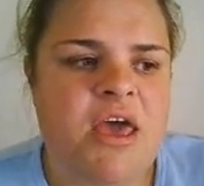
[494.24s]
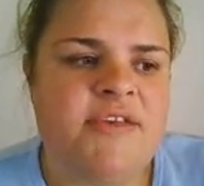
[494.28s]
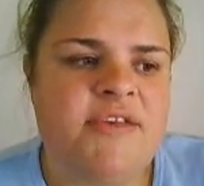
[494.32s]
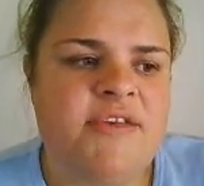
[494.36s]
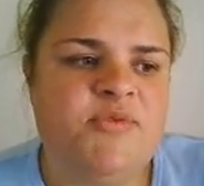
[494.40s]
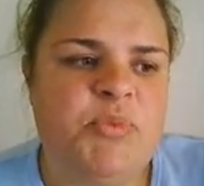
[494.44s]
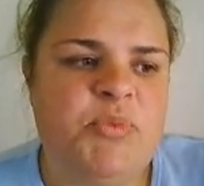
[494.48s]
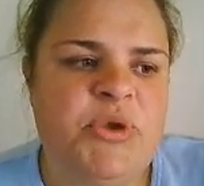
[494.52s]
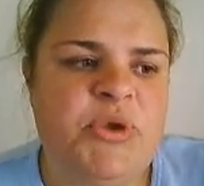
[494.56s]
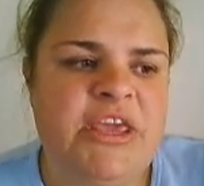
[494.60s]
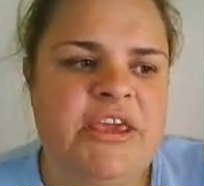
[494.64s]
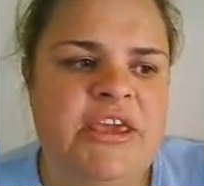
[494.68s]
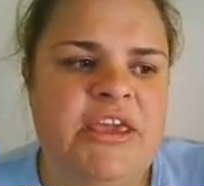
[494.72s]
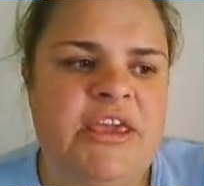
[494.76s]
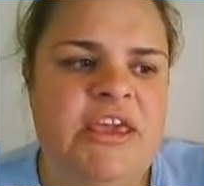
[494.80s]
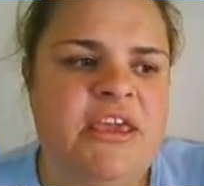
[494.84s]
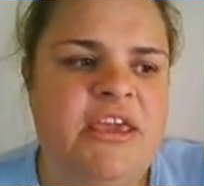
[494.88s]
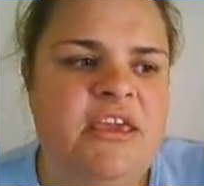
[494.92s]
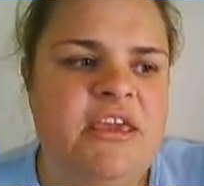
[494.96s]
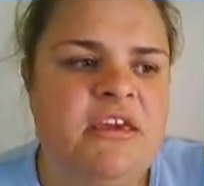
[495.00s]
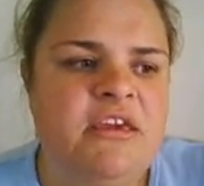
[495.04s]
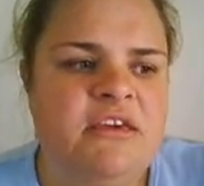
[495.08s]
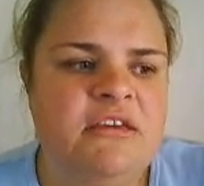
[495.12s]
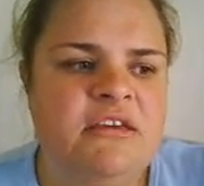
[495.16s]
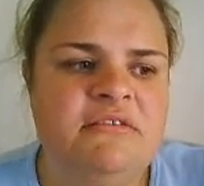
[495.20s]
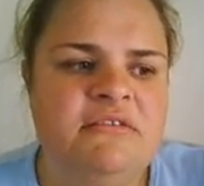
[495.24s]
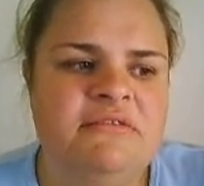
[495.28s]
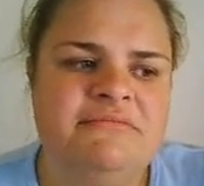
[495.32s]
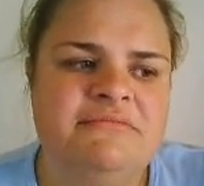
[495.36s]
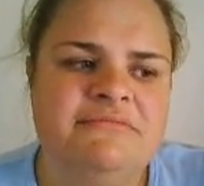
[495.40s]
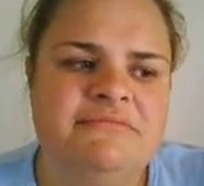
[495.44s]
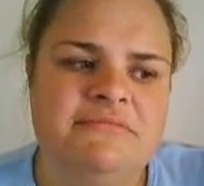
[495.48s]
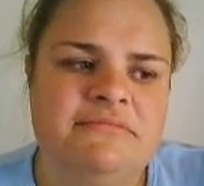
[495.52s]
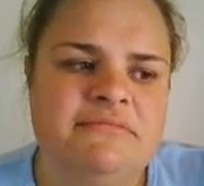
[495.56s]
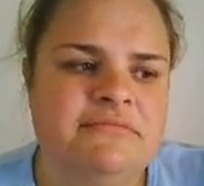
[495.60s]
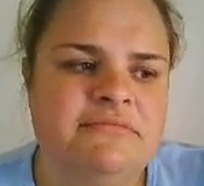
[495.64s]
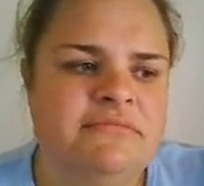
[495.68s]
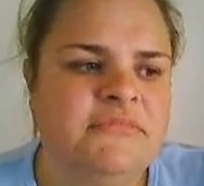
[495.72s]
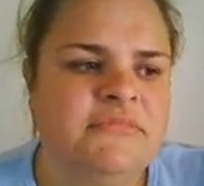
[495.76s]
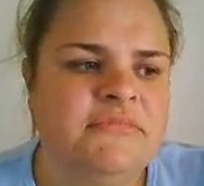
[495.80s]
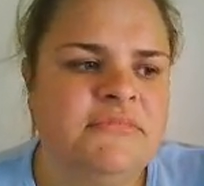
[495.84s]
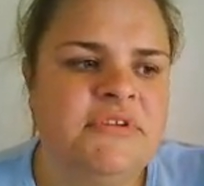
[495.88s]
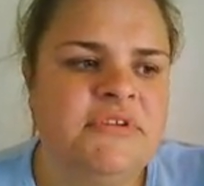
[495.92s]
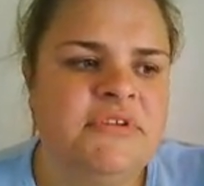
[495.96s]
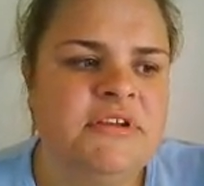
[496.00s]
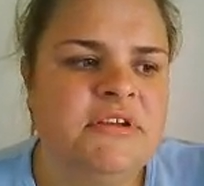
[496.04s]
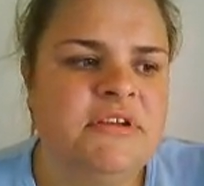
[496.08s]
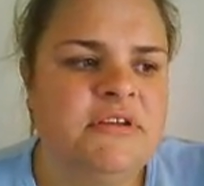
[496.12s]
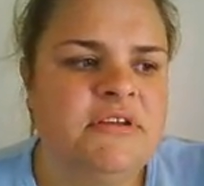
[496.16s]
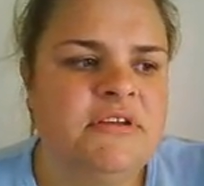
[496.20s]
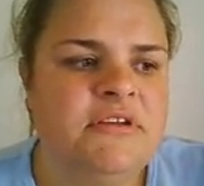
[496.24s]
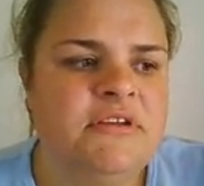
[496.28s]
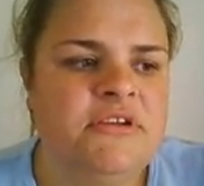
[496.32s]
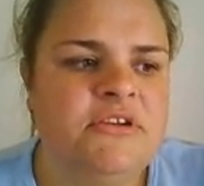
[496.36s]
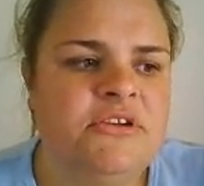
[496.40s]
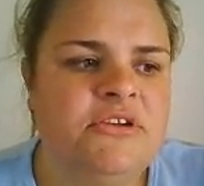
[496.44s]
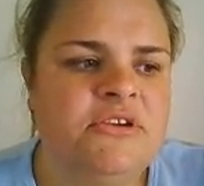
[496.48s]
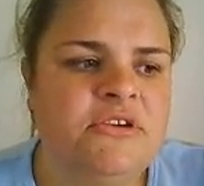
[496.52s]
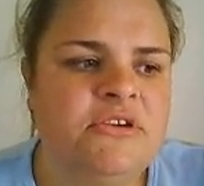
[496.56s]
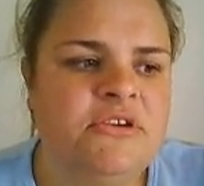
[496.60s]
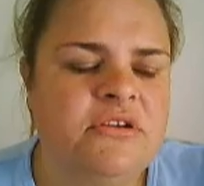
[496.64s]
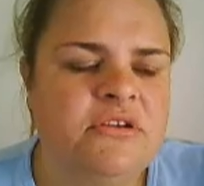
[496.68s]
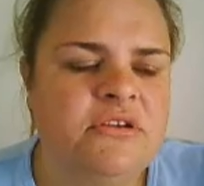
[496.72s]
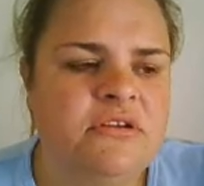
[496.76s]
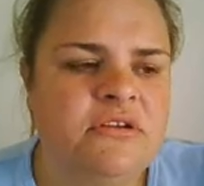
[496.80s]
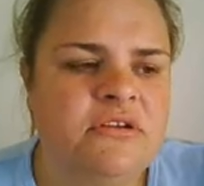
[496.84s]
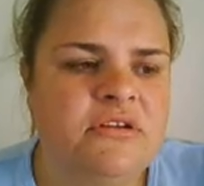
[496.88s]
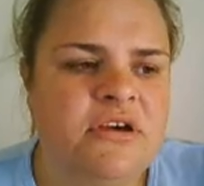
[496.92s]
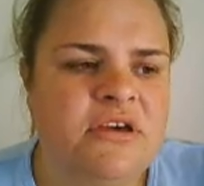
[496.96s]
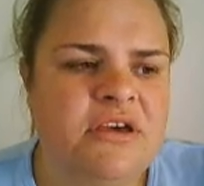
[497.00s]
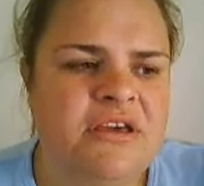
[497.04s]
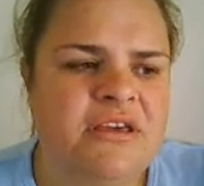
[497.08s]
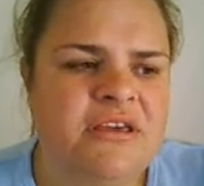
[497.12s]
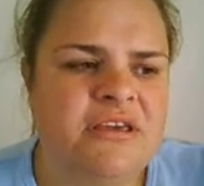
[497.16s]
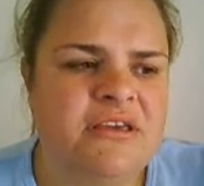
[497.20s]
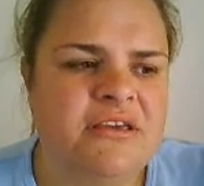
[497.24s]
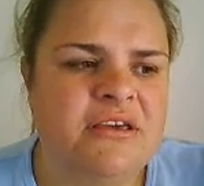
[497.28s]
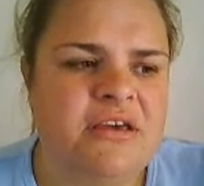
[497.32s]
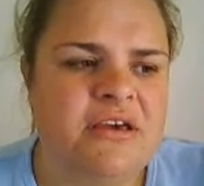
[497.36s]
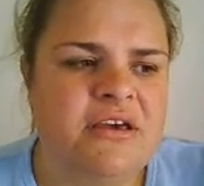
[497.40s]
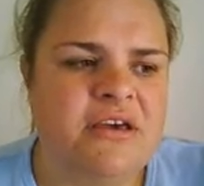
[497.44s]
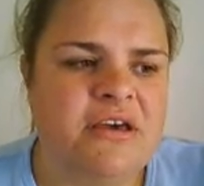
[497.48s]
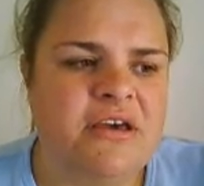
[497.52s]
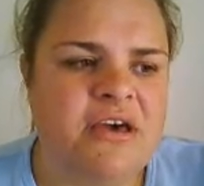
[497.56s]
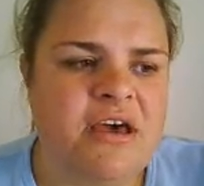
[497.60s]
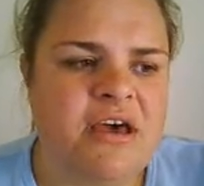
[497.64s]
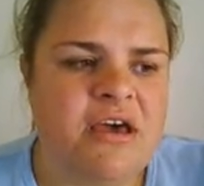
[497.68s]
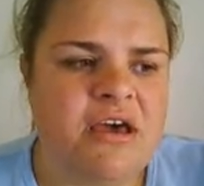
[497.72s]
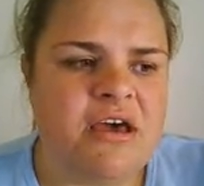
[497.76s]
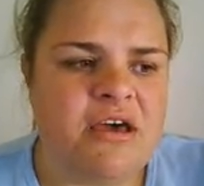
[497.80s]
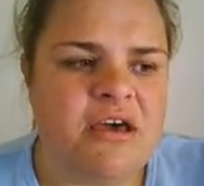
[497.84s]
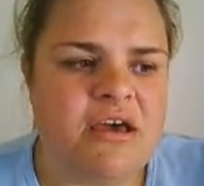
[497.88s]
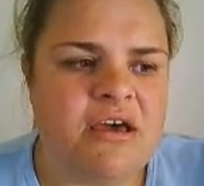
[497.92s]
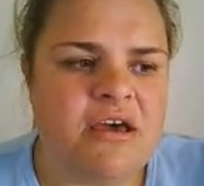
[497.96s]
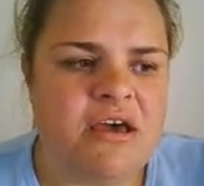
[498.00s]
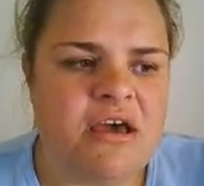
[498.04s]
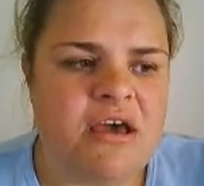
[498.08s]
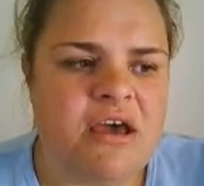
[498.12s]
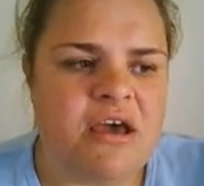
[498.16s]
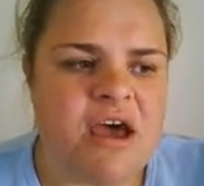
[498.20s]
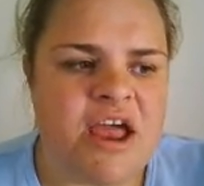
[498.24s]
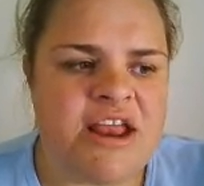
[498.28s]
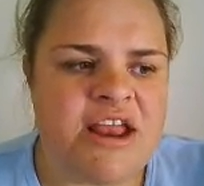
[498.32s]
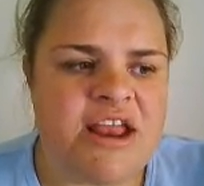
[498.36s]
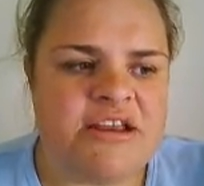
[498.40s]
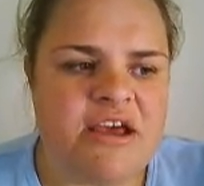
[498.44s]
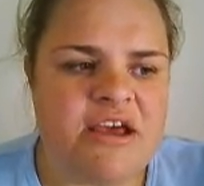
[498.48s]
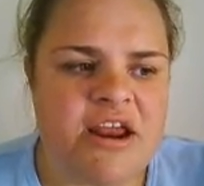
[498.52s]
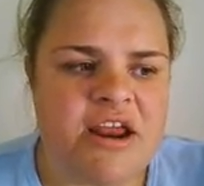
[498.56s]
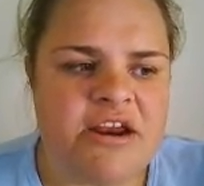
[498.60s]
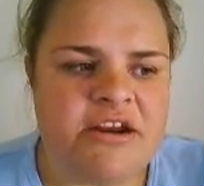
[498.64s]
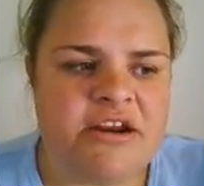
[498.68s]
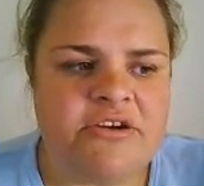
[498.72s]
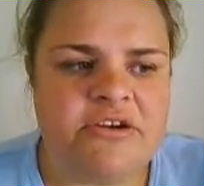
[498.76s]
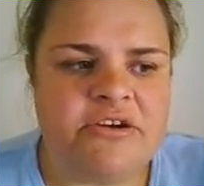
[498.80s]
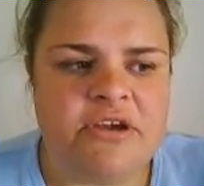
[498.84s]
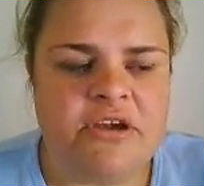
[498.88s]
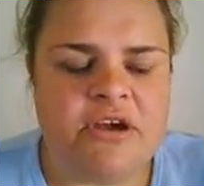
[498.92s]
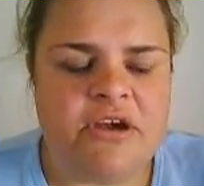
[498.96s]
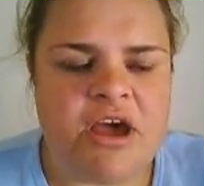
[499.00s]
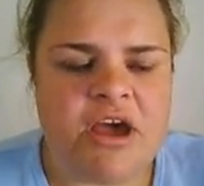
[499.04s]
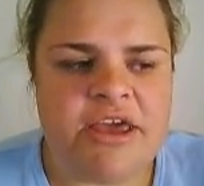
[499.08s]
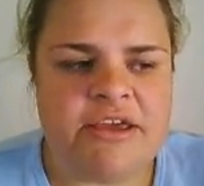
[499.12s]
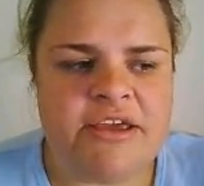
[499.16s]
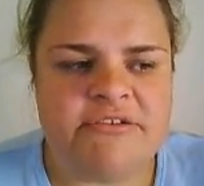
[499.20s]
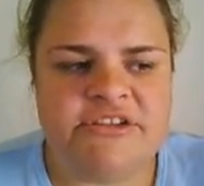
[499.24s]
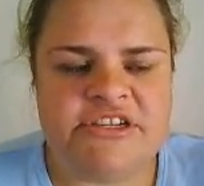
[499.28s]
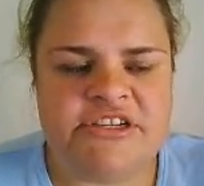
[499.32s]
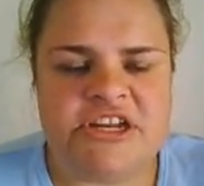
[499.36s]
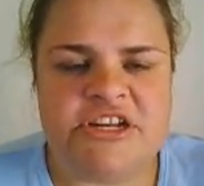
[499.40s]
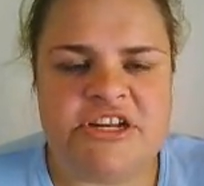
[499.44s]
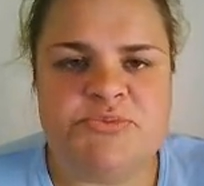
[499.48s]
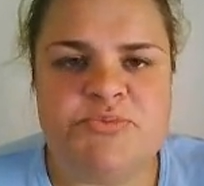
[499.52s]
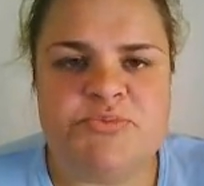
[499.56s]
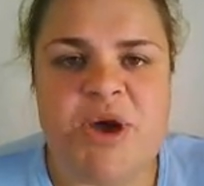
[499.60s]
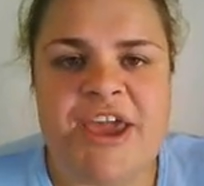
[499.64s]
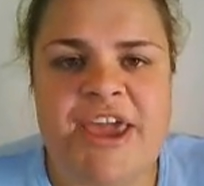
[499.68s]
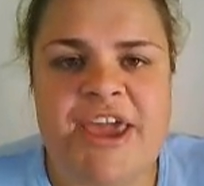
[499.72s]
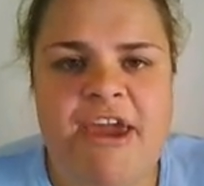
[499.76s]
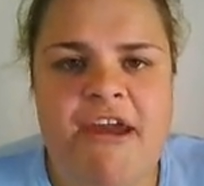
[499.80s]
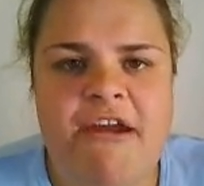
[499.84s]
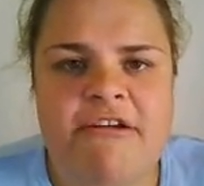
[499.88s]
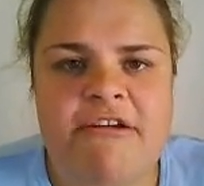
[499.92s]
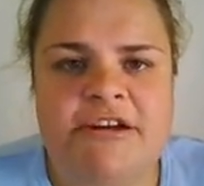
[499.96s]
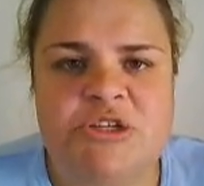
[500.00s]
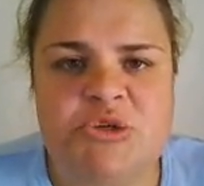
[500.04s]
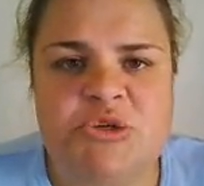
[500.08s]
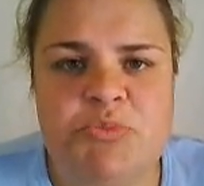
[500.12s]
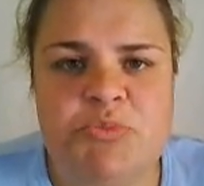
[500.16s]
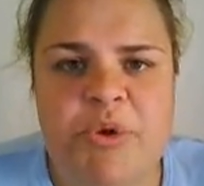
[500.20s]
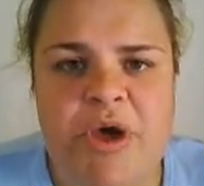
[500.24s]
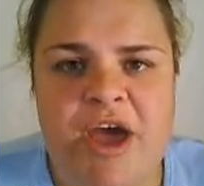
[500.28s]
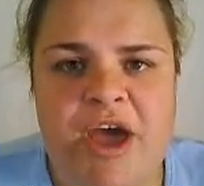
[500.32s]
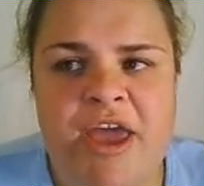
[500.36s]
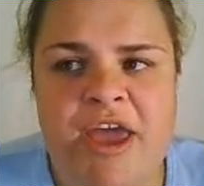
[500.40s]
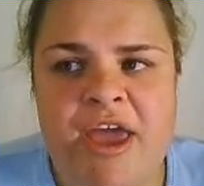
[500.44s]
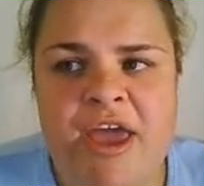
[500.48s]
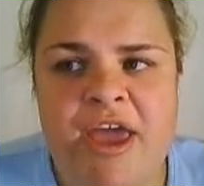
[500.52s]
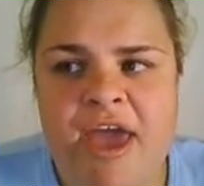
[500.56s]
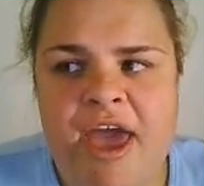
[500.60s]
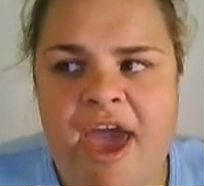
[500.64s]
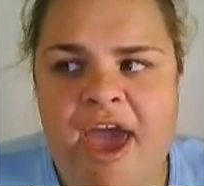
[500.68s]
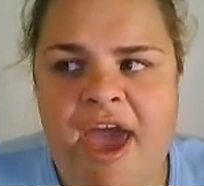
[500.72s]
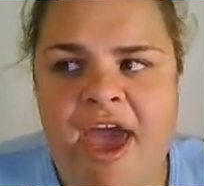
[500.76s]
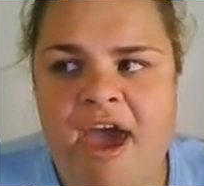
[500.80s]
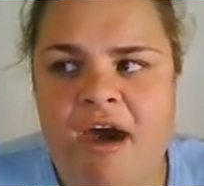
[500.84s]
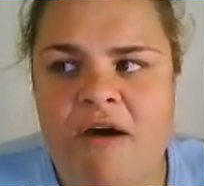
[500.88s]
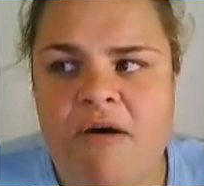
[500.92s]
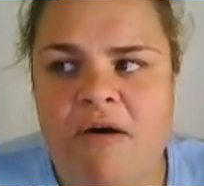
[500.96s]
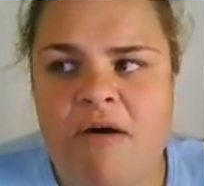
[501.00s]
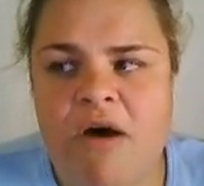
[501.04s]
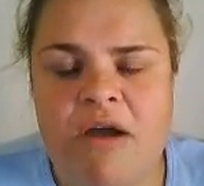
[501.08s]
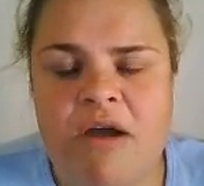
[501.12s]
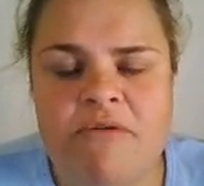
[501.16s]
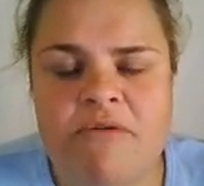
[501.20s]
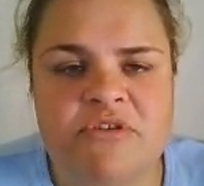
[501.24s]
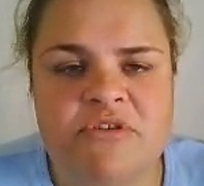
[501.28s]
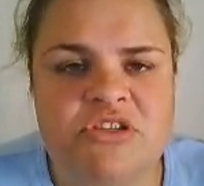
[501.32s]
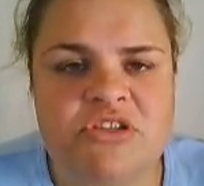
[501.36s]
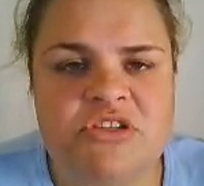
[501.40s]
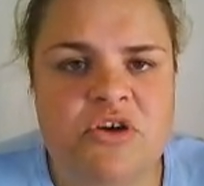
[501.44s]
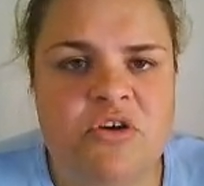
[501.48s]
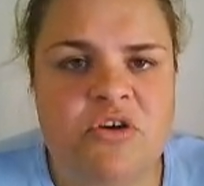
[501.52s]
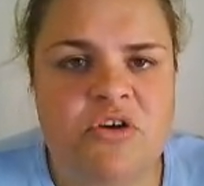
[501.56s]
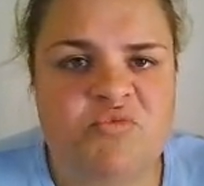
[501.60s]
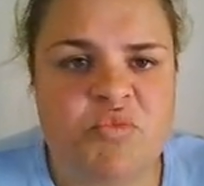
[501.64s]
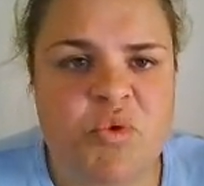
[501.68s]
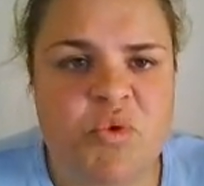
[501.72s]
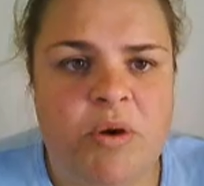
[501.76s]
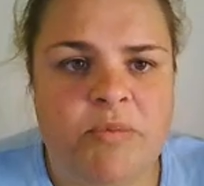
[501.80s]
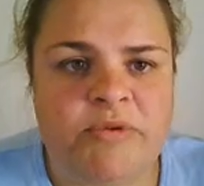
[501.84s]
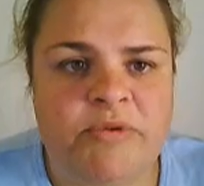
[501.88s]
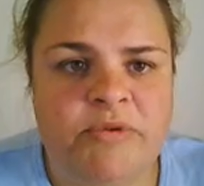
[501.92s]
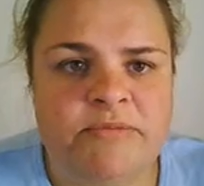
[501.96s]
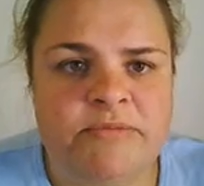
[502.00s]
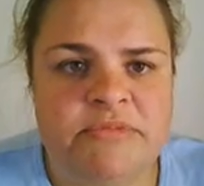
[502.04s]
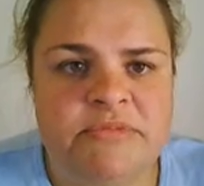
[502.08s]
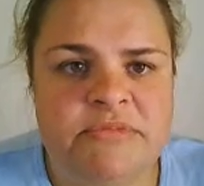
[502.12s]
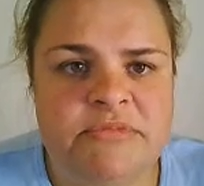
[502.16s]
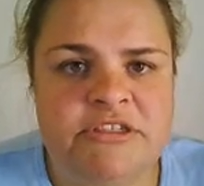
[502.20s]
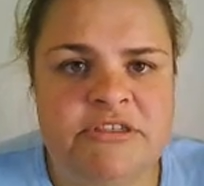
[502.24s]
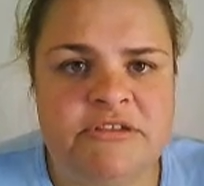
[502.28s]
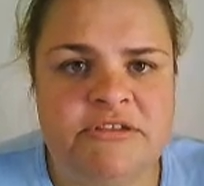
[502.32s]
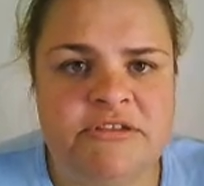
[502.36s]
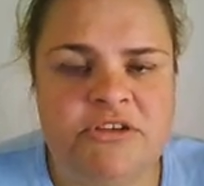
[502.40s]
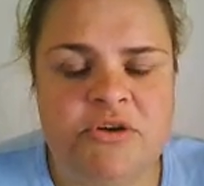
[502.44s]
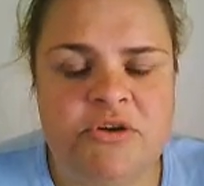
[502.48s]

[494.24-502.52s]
as being here, I don't know, I judge my character by how I resolve problems.